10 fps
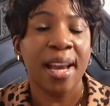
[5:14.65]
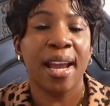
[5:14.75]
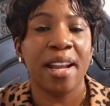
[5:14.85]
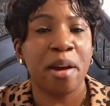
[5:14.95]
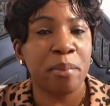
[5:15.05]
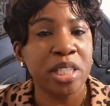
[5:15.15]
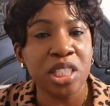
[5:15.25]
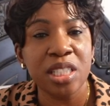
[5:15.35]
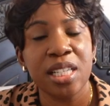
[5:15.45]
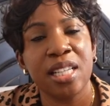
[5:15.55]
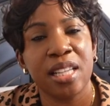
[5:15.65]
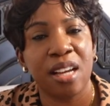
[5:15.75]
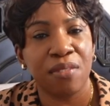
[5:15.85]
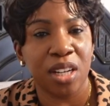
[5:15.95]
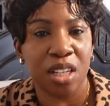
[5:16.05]
and I mentioned in
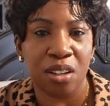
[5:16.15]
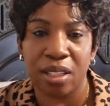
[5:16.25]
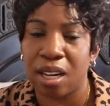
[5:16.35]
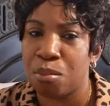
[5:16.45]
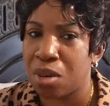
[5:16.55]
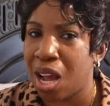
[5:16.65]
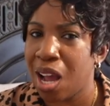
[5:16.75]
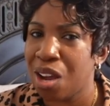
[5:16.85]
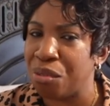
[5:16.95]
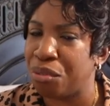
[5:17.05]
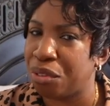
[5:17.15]
that video that I'm not